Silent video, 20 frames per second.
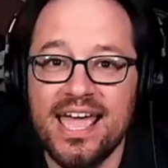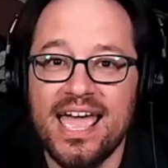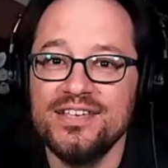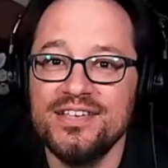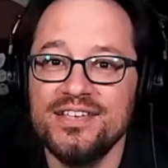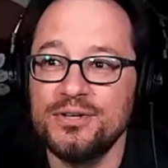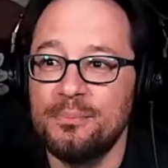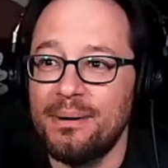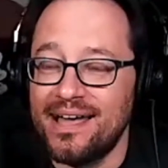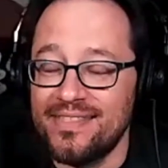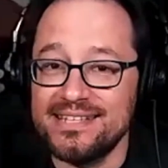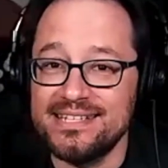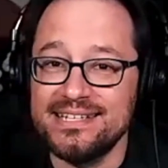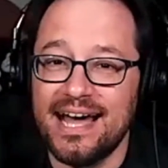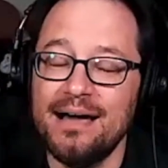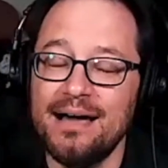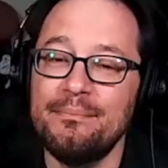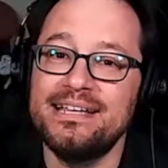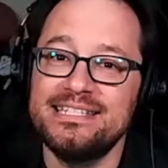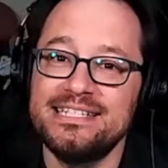So by the
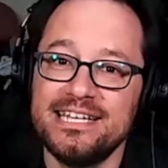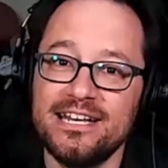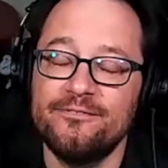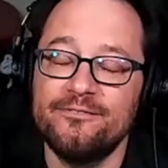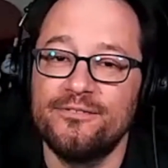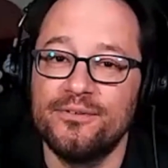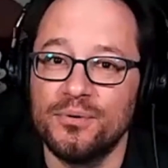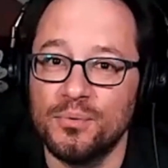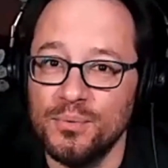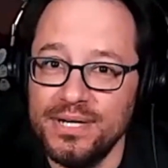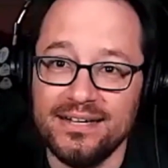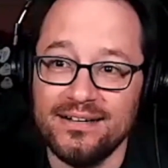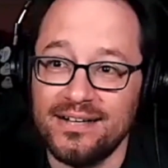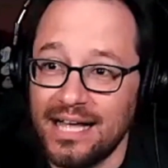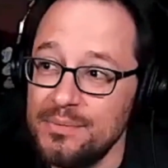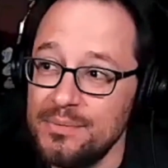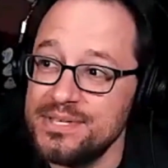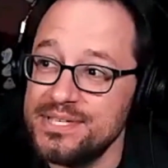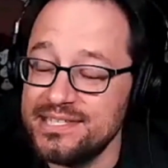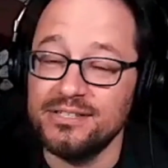time I did it for real,
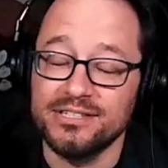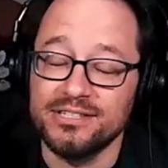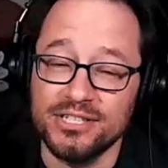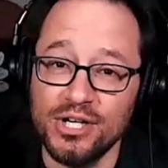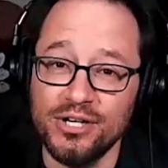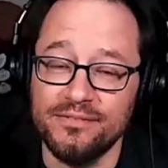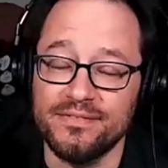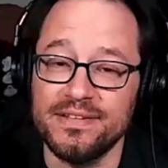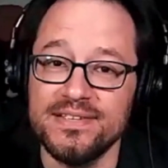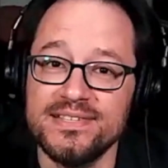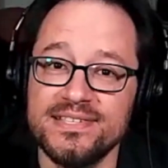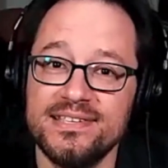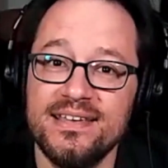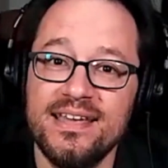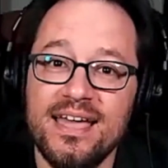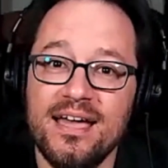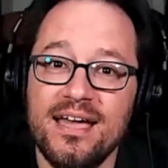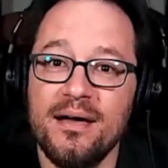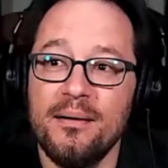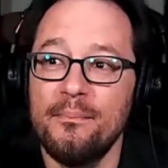I was still nervous,
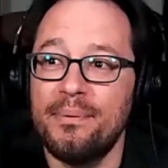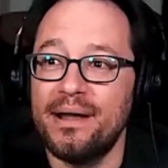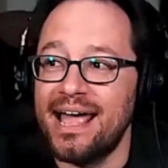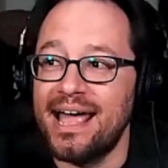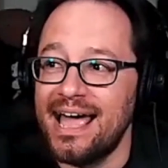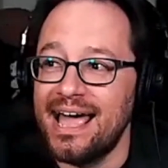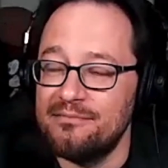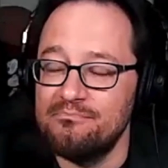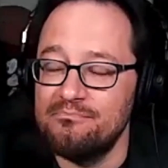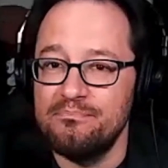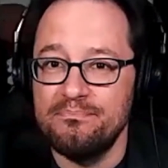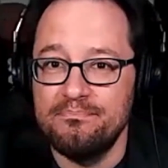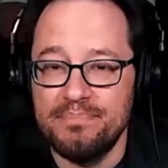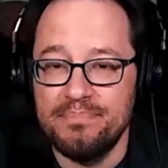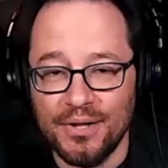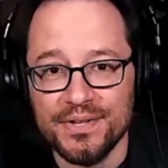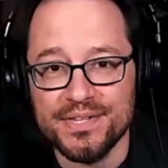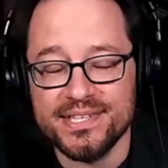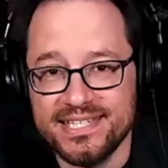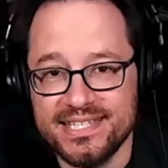but I had
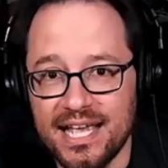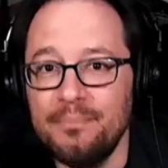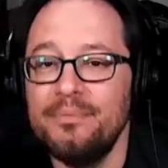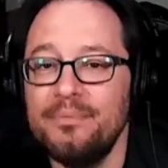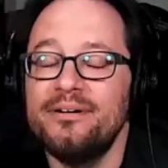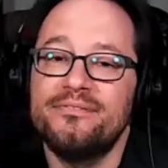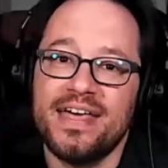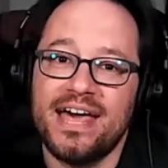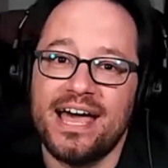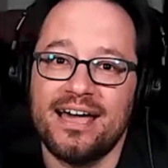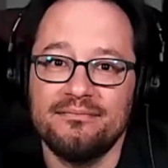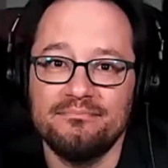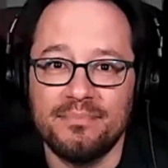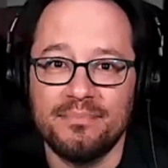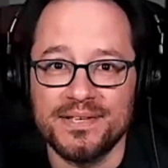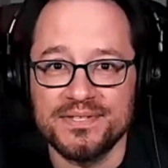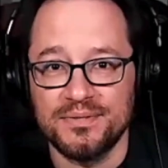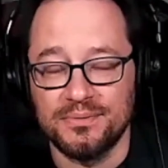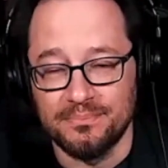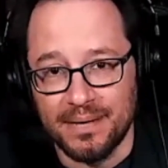built some of that
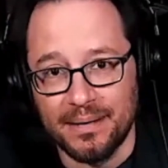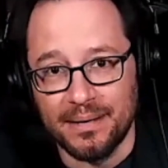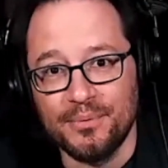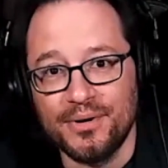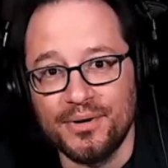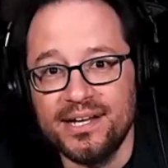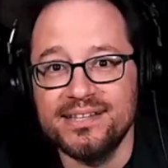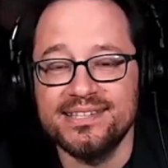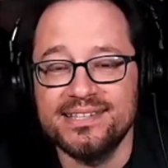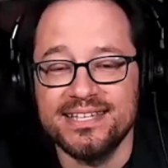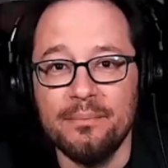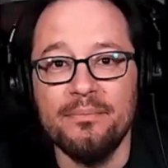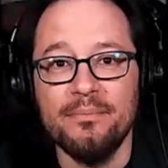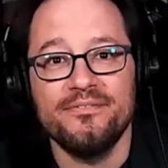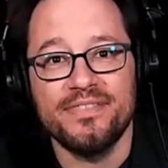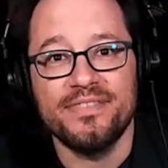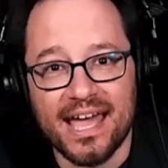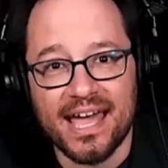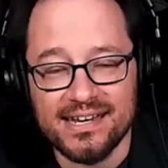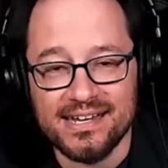muscle memory and some
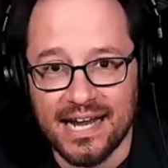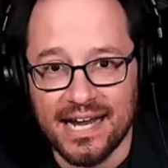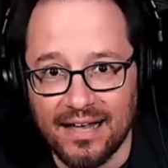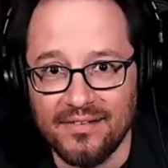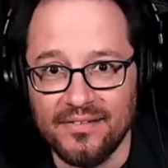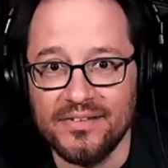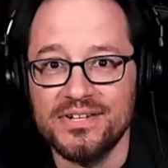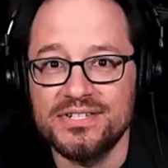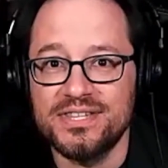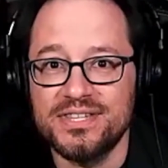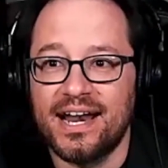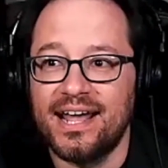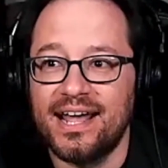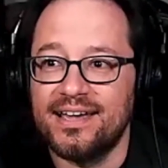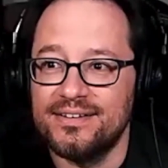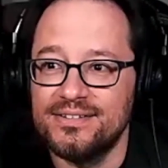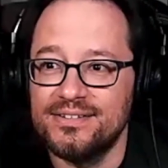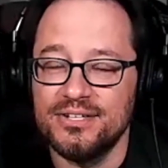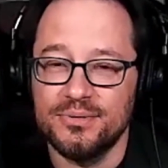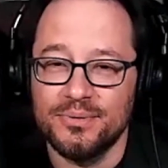of that knowledge that I
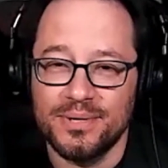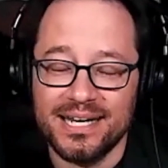could do.